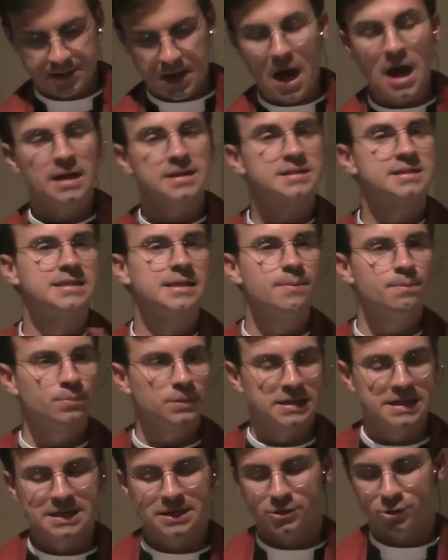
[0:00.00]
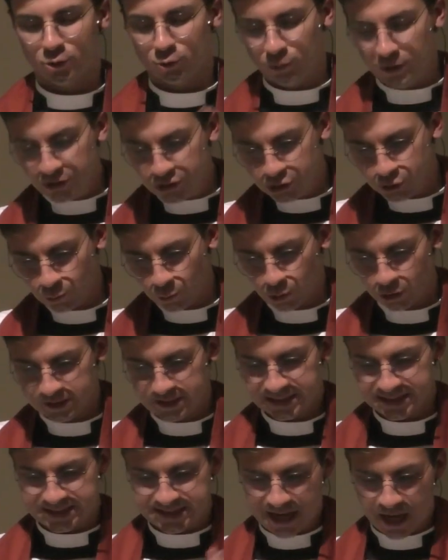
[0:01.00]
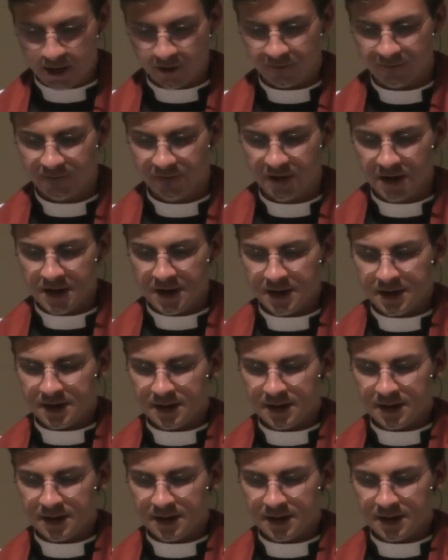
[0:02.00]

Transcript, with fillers: not simply the ritual itself,